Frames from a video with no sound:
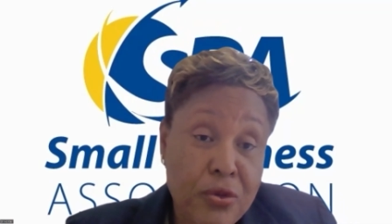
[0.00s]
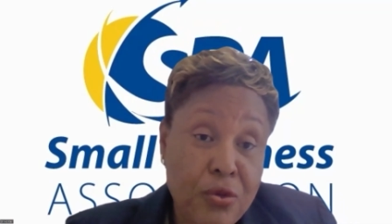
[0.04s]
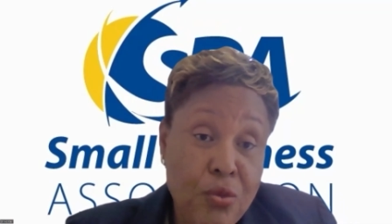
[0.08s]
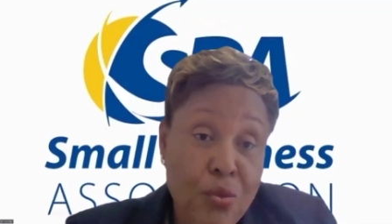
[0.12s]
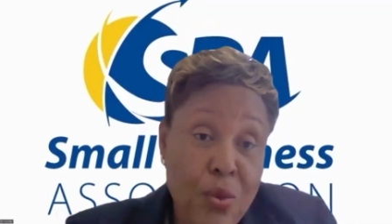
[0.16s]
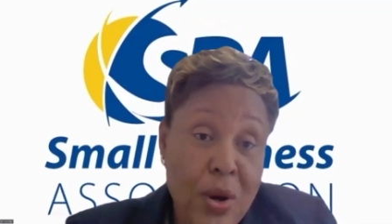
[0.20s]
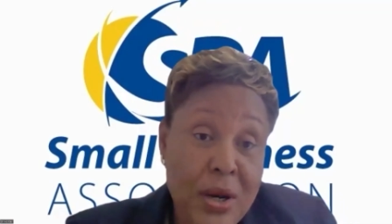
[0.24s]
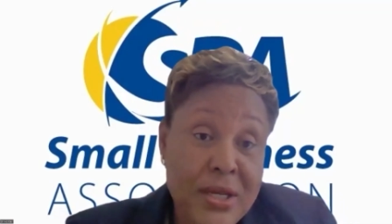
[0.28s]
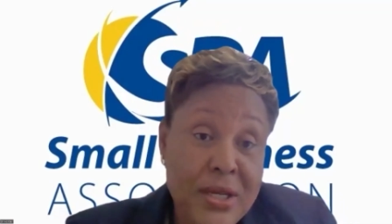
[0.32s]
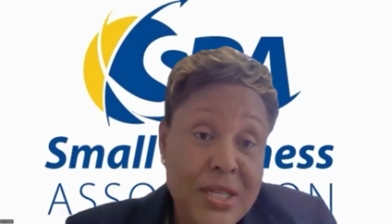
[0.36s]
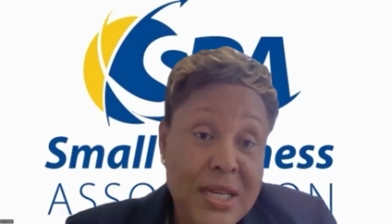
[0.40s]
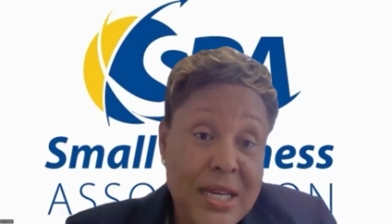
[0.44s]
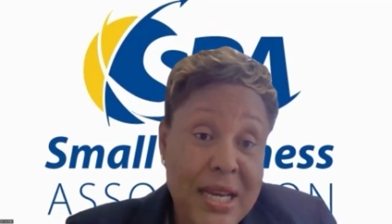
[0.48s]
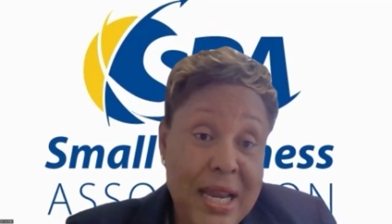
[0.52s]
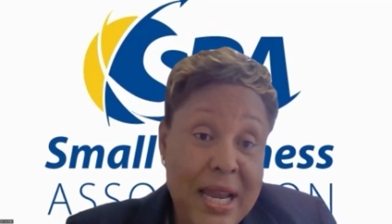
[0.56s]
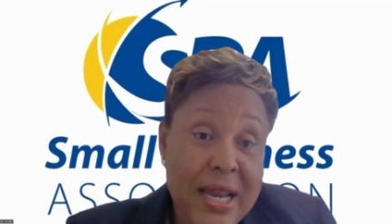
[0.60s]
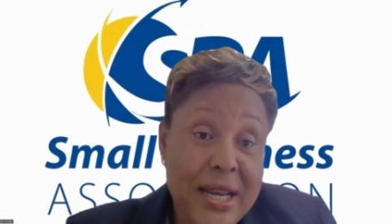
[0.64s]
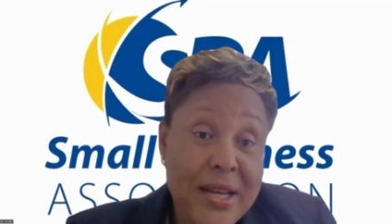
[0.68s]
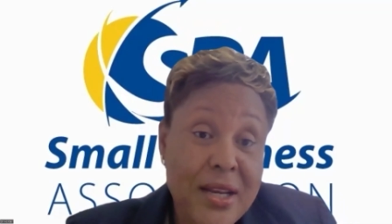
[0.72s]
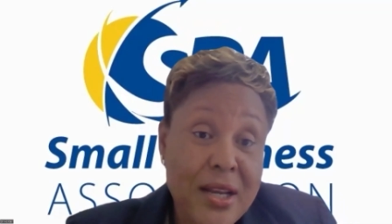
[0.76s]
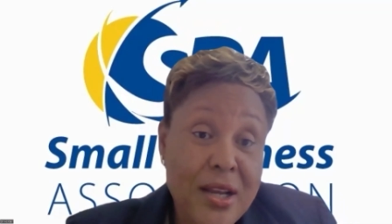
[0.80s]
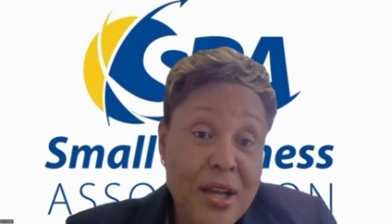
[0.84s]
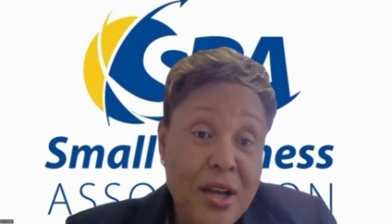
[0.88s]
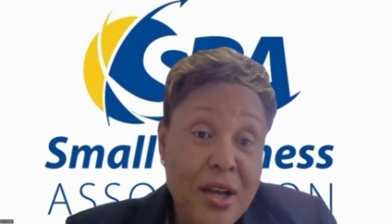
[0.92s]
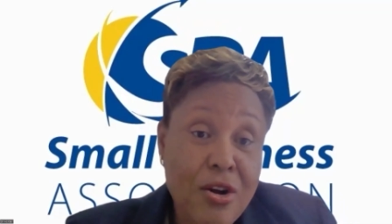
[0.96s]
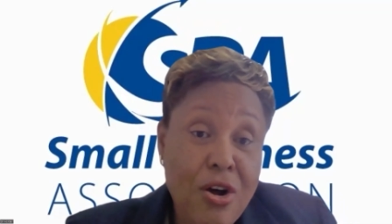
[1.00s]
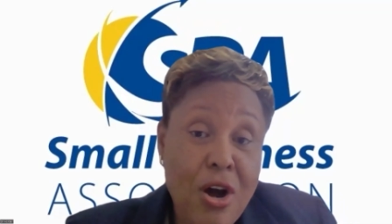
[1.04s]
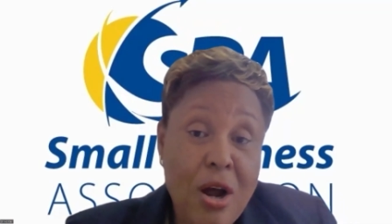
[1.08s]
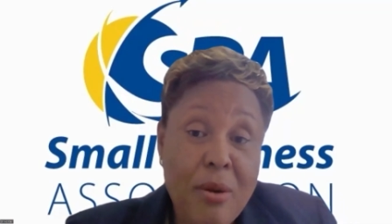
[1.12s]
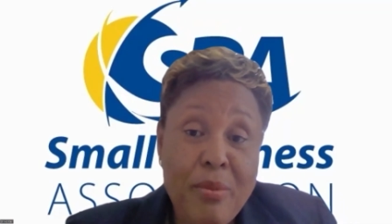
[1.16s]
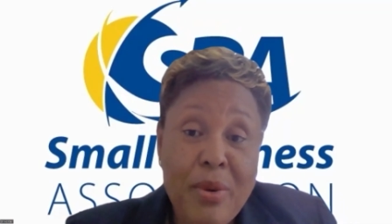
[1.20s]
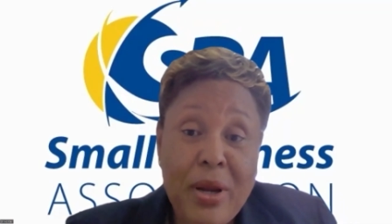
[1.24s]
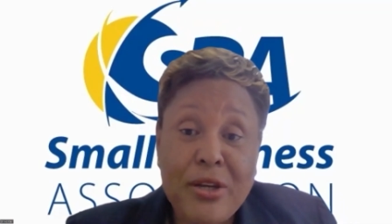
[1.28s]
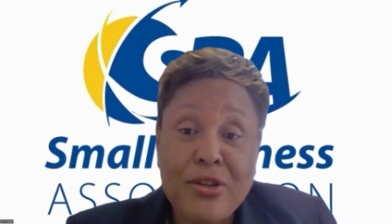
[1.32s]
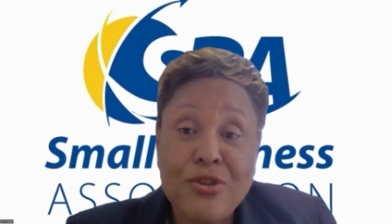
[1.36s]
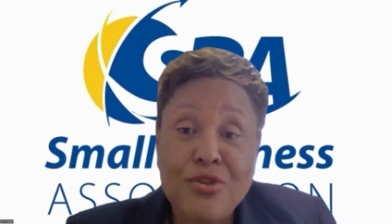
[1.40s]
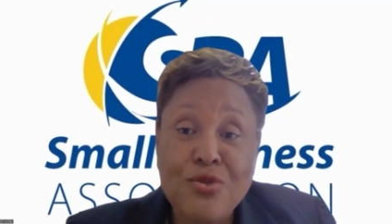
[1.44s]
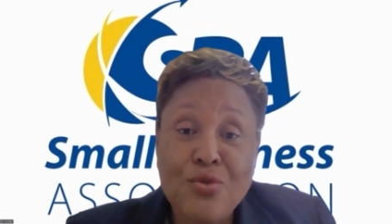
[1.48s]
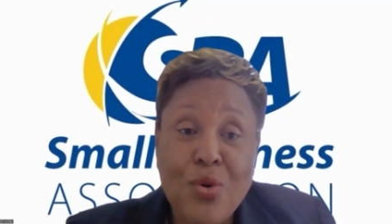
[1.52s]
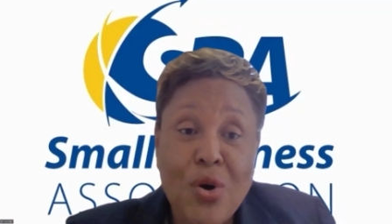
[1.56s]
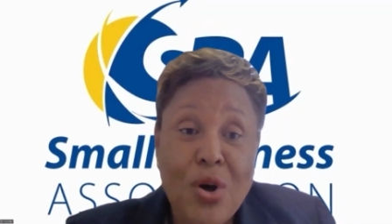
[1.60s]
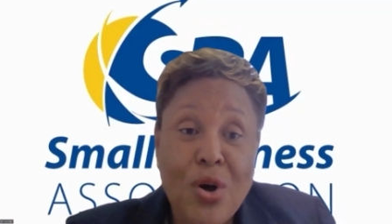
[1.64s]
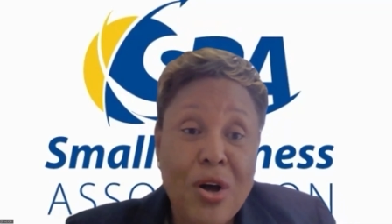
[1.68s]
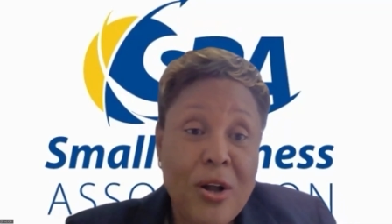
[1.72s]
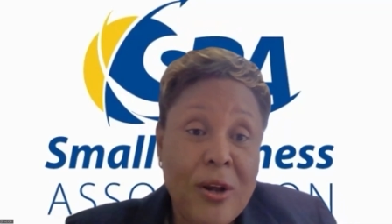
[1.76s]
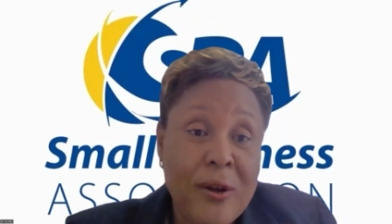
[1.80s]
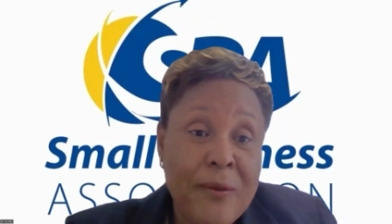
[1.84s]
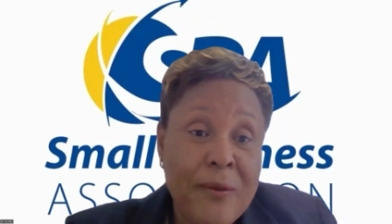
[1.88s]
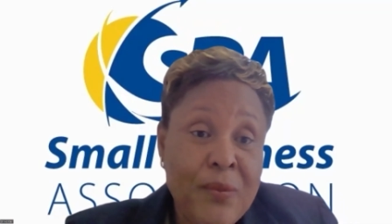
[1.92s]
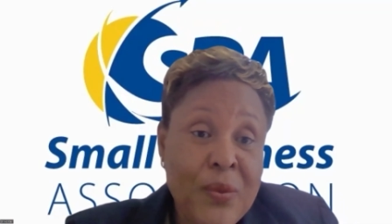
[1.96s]
So once again, God bless you
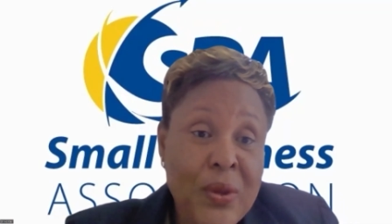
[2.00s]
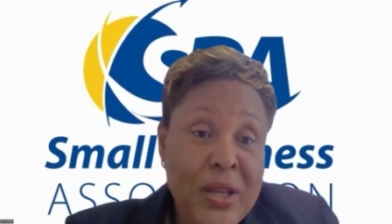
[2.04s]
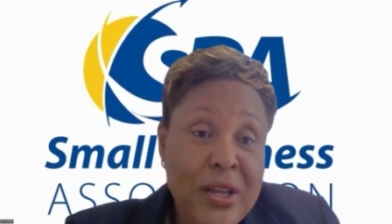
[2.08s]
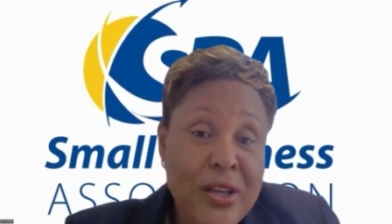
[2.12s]
all.